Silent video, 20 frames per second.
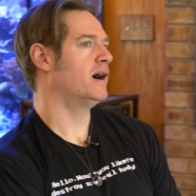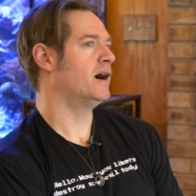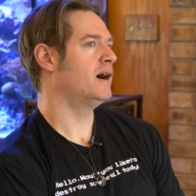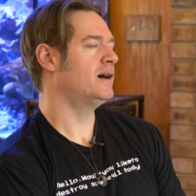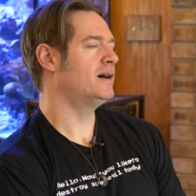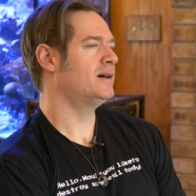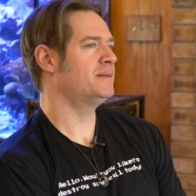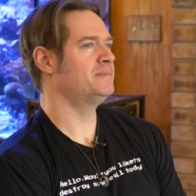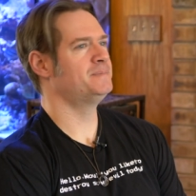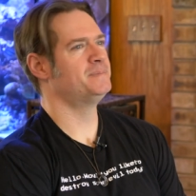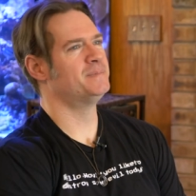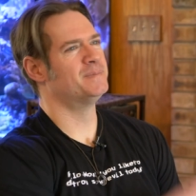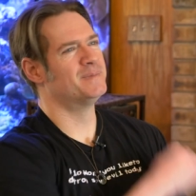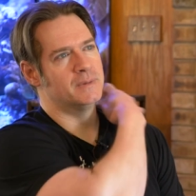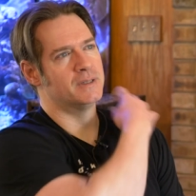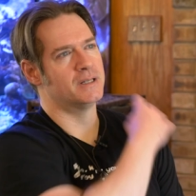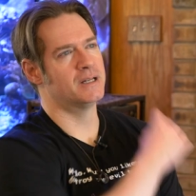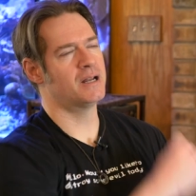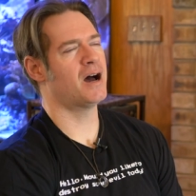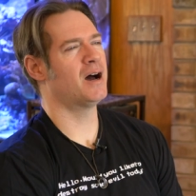Um,
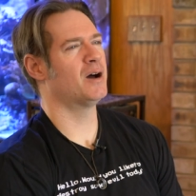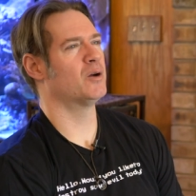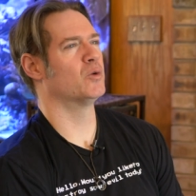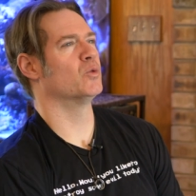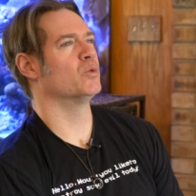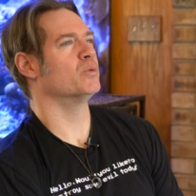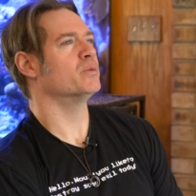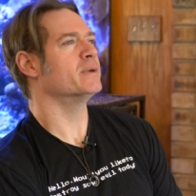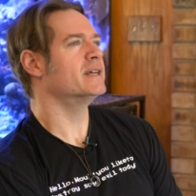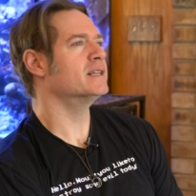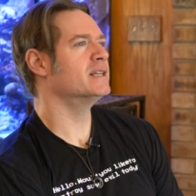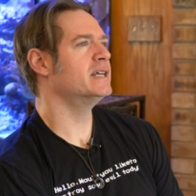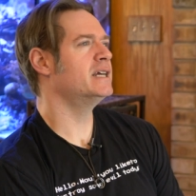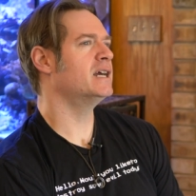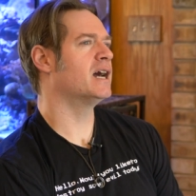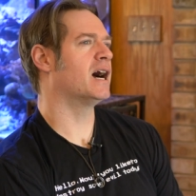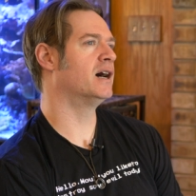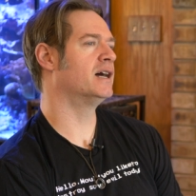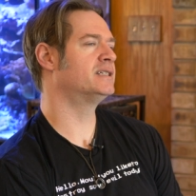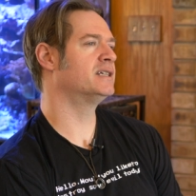not
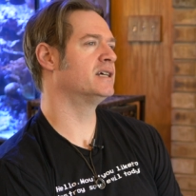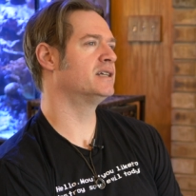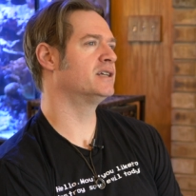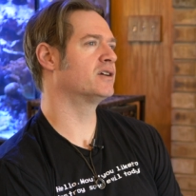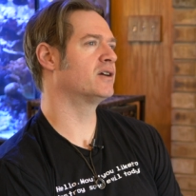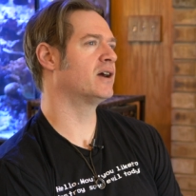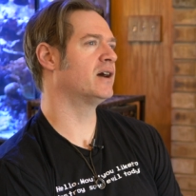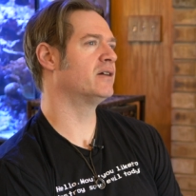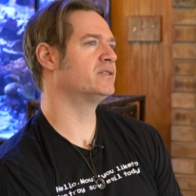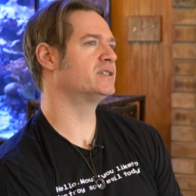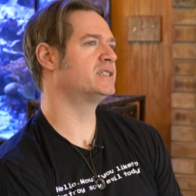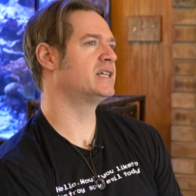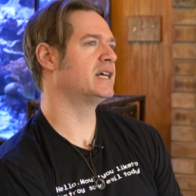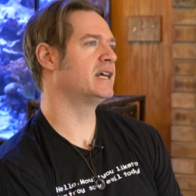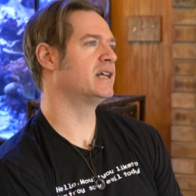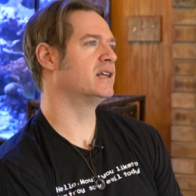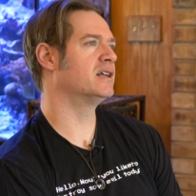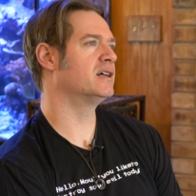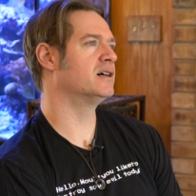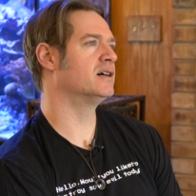really. I tend to
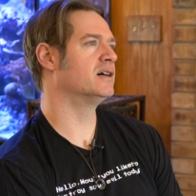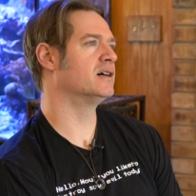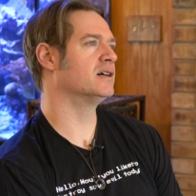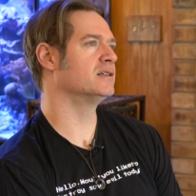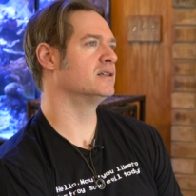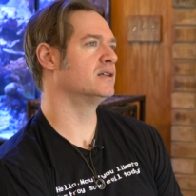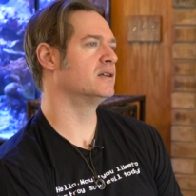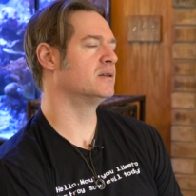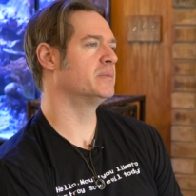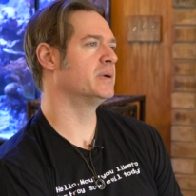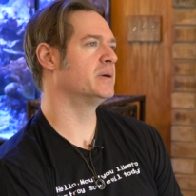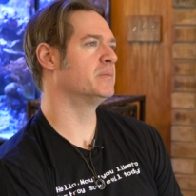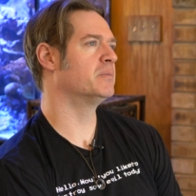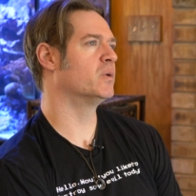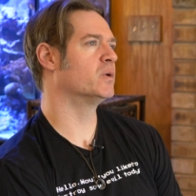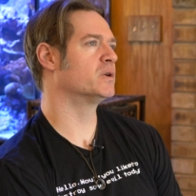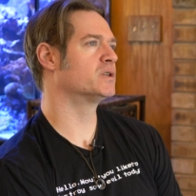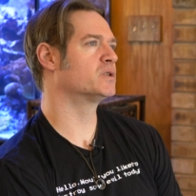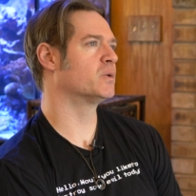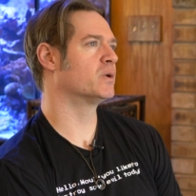gravitate a little bit
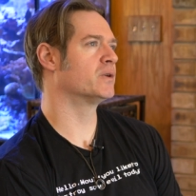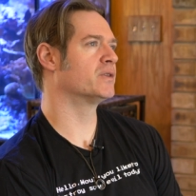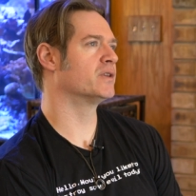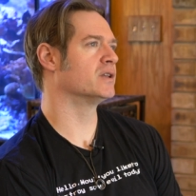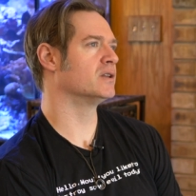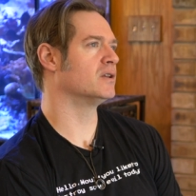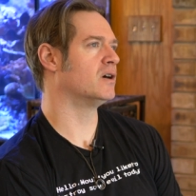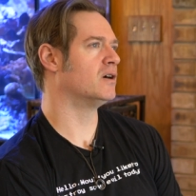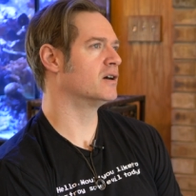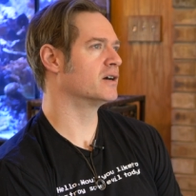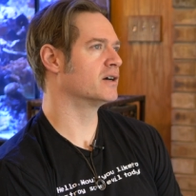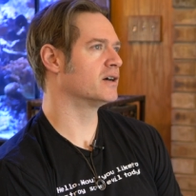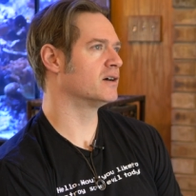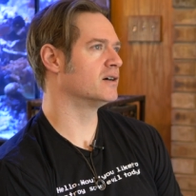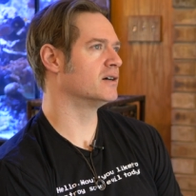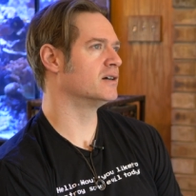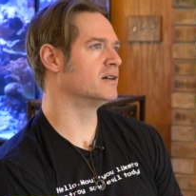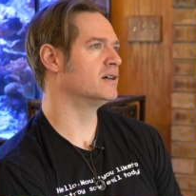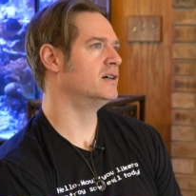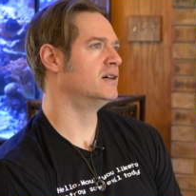more toward the
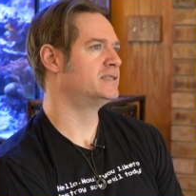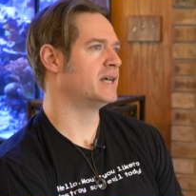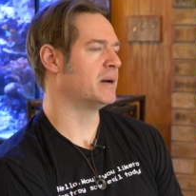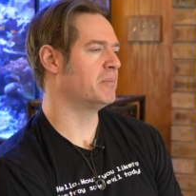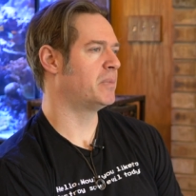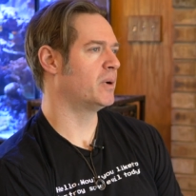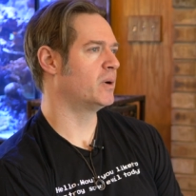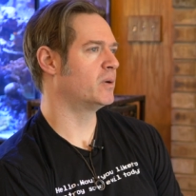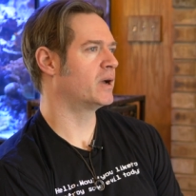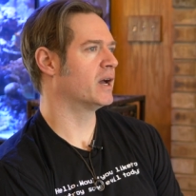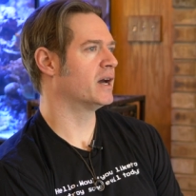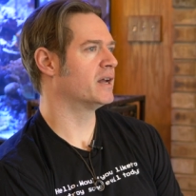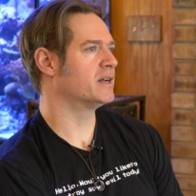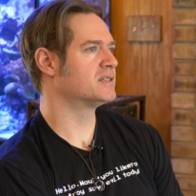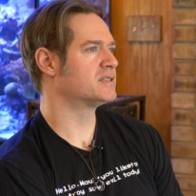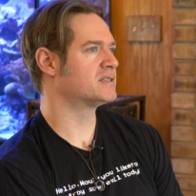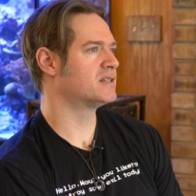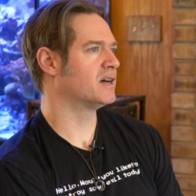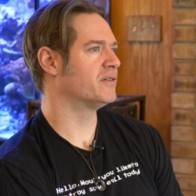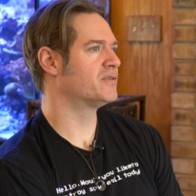longer tempo kind
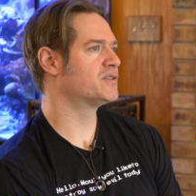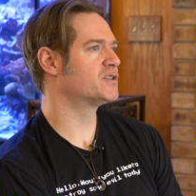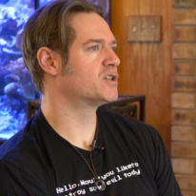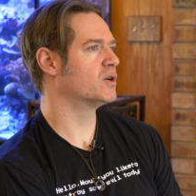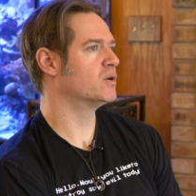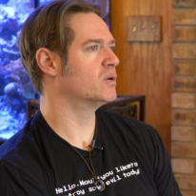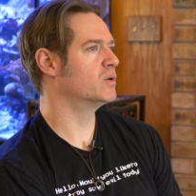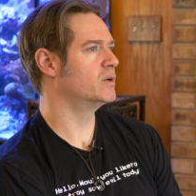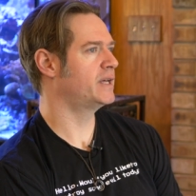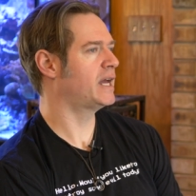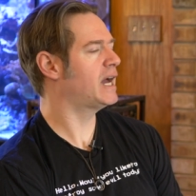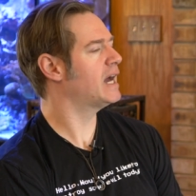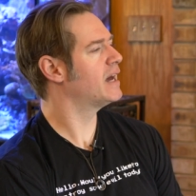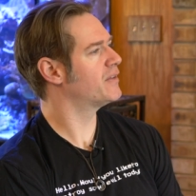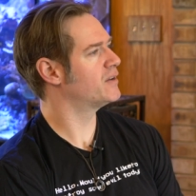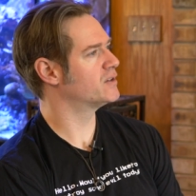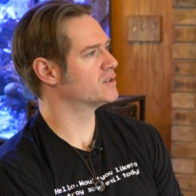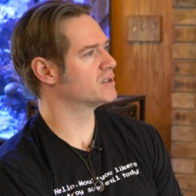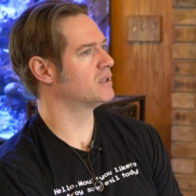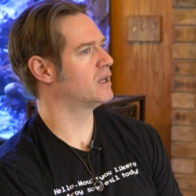of stuff. So yeah,
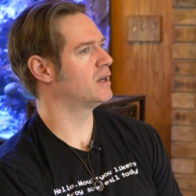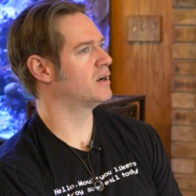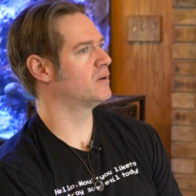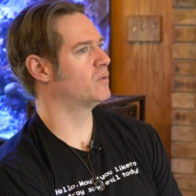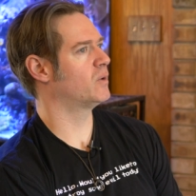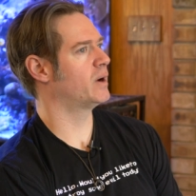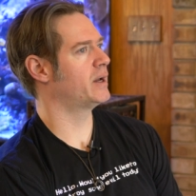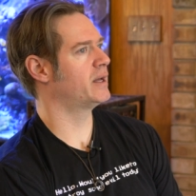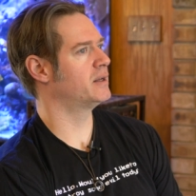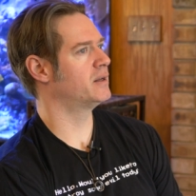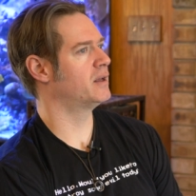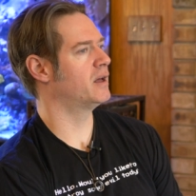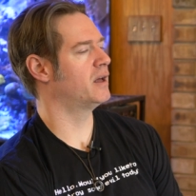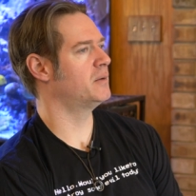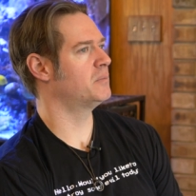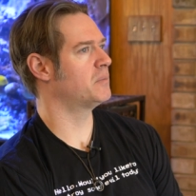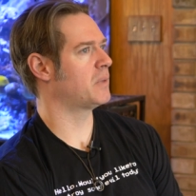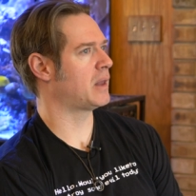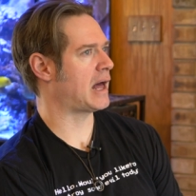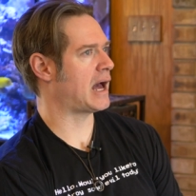there's a lot of white
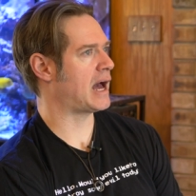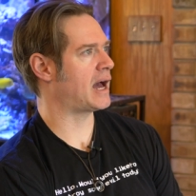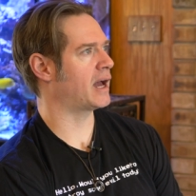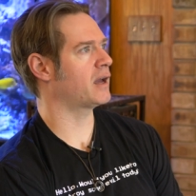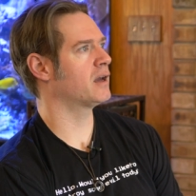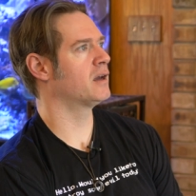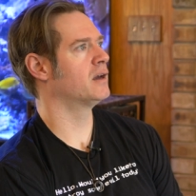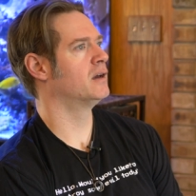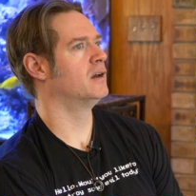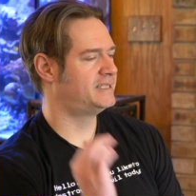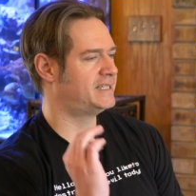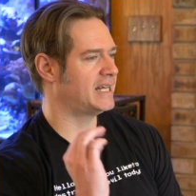and black.